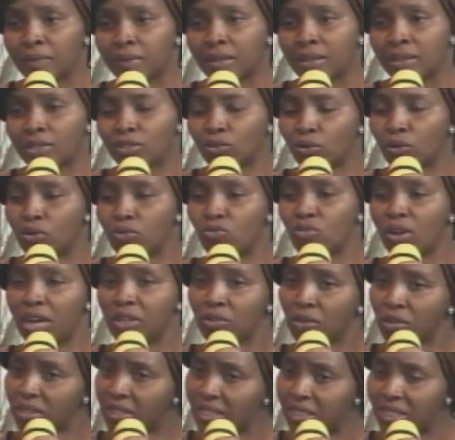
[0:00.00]
So you are
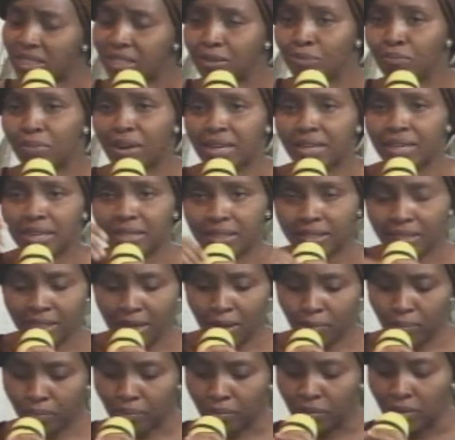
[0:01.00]
not teaching by
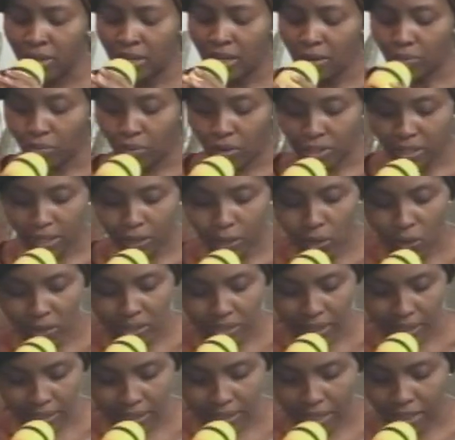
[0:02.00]
example, but the
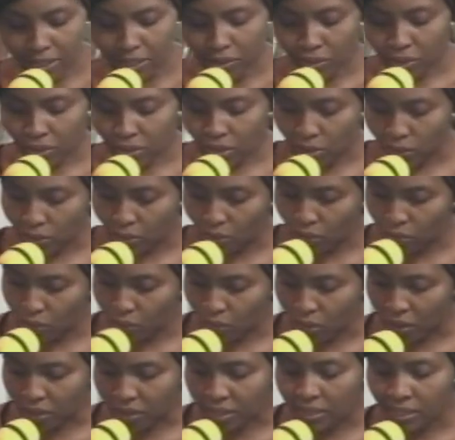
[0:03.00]
Lord is telling us to do
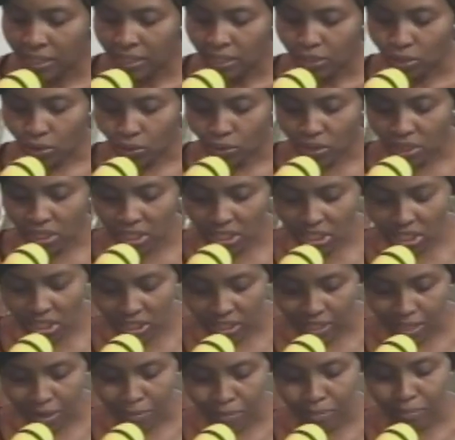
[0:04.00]
what? To teach
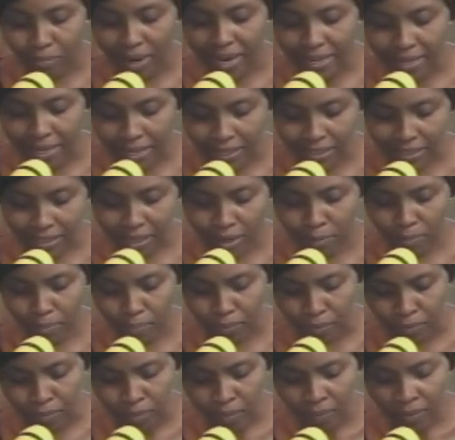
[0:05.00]
them by
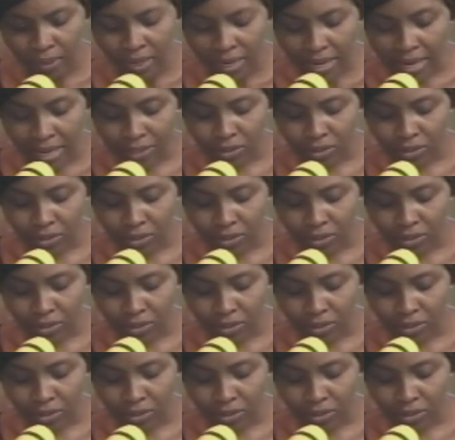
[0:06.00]
example. And